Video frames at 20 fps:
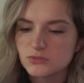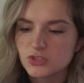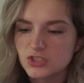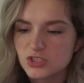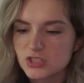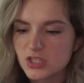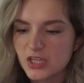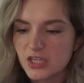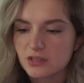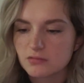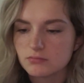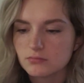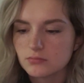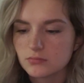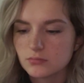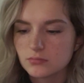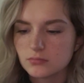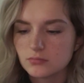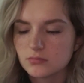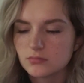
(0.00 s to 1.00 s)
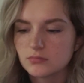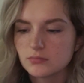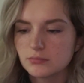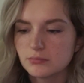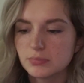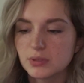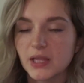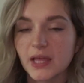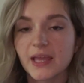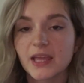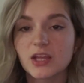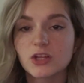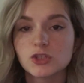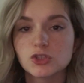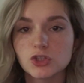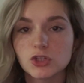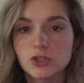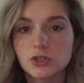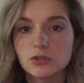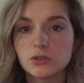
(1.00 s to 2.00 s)
just like
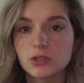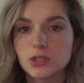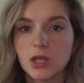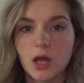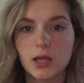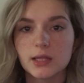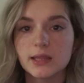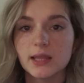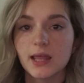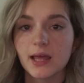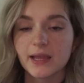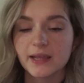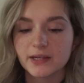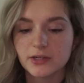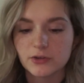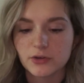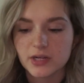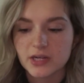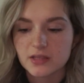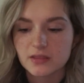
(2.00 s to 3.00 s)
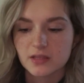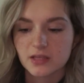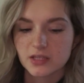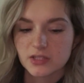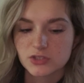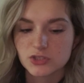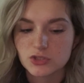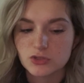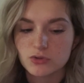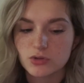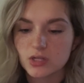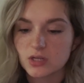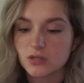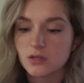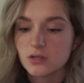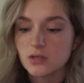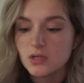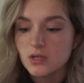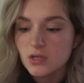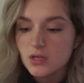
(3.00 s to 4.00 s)
blank journal, not lined or anything, so you
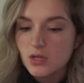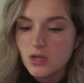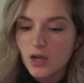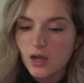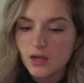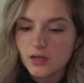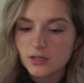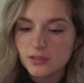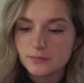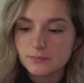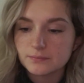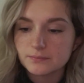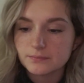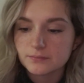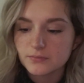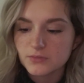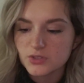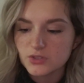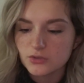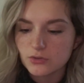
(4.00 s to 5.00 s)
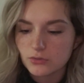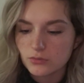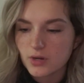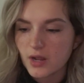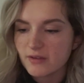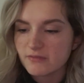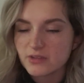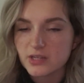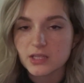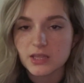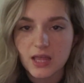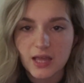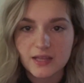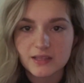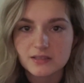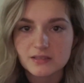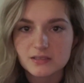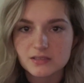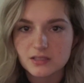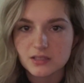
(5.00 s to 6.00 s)
can you don't have any
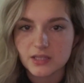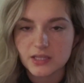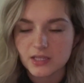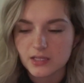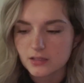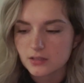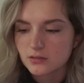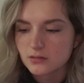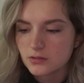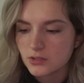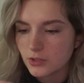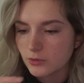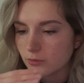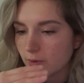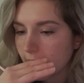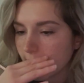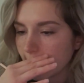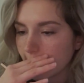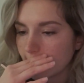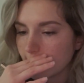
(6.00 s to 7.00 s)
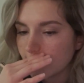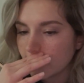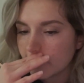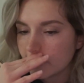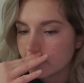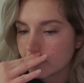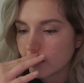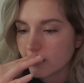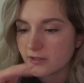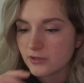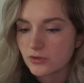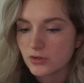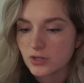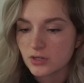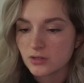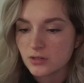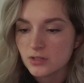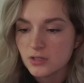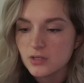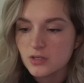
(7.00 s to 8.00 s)
lines to write on or anything. You
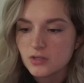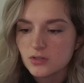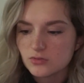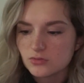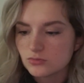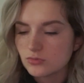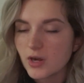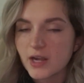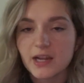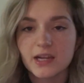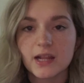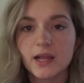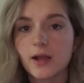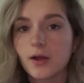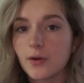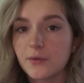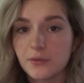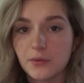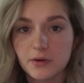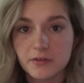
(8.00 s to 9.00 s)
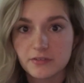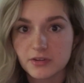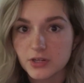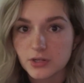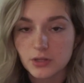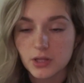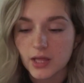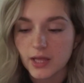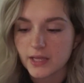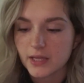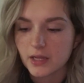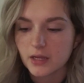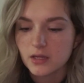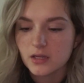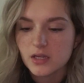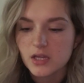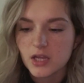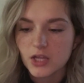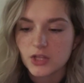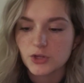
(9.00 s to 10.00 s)
can write in it however you like.
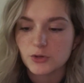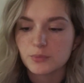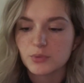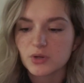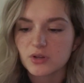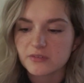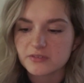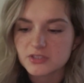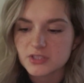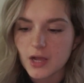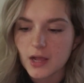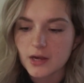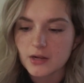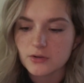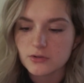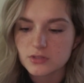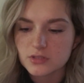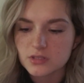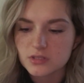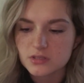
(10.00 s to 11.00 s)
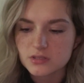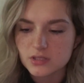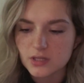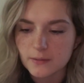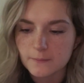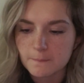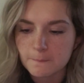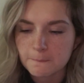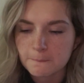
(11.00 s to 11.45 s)
And your Book of Shadows is